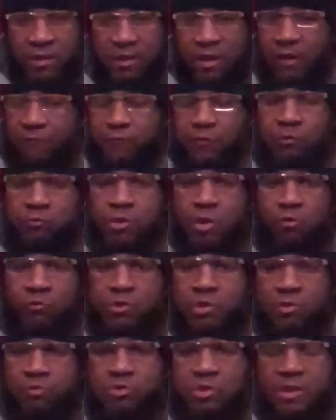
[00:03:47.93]
if you
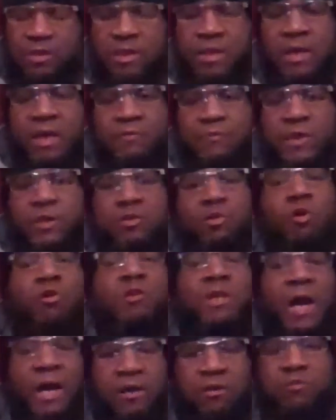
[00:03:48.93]
don't use it, then
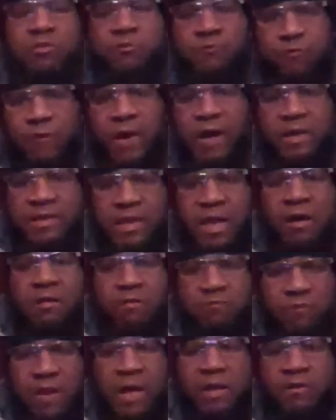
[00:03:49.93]
you're not going to find out
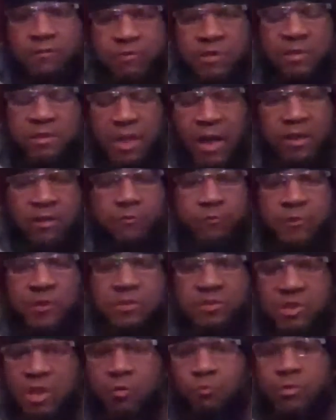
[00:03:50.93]
a lot of, lot of
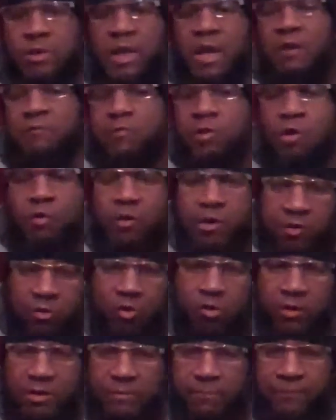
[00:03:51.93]
things that we have going
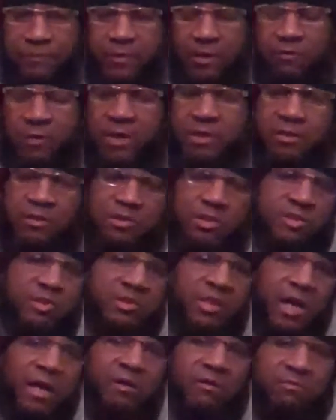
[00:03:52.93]
on. All right, right, you're
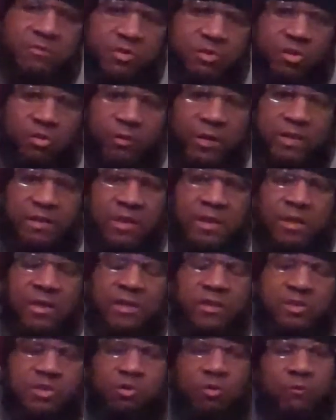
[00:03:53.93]
just not going to do it.
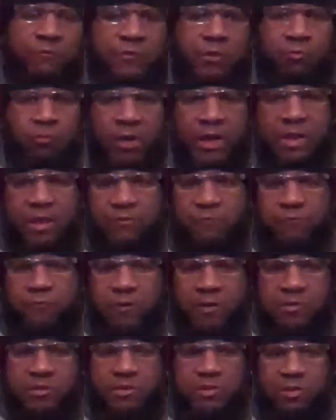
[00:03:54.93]
So if you're waiting
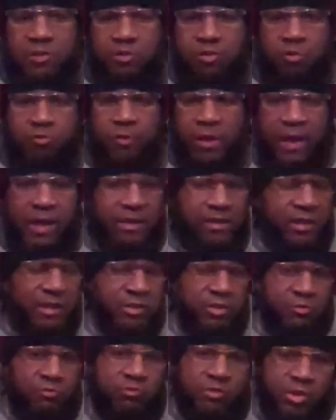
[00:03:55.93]
for us to, you know, act
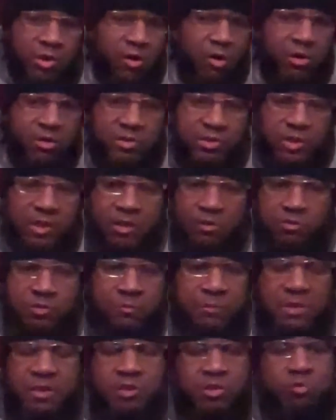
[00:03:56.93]
like used car
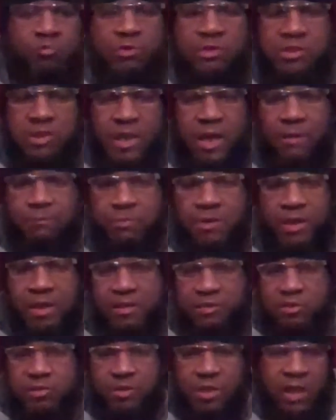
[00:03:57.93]
salesmen and do a tap
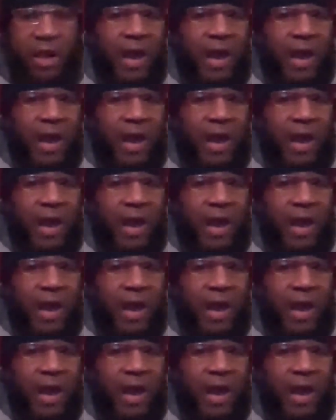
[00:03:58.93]
dance, say